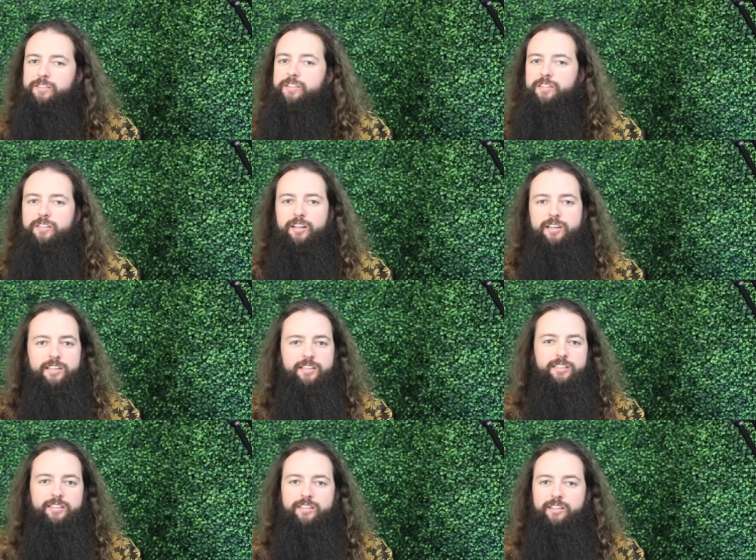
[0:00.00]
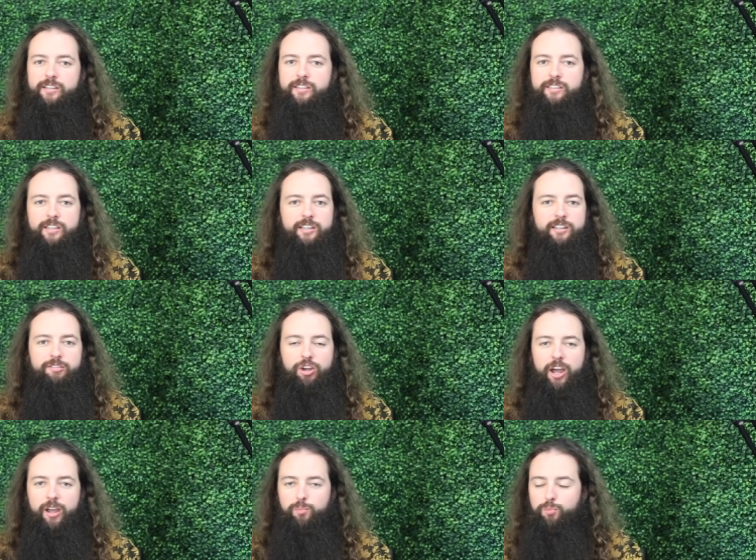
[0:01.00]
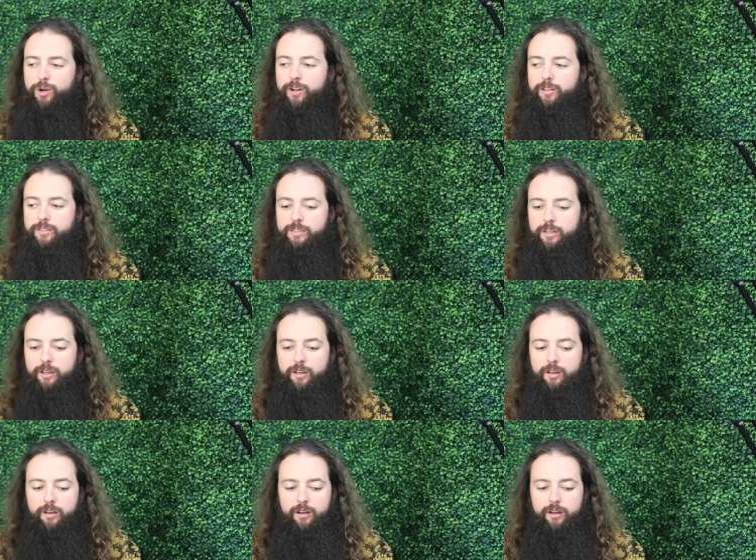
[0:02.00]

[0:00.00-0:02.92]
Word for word: This isn't Nike's, Adidas, any of the hype brands,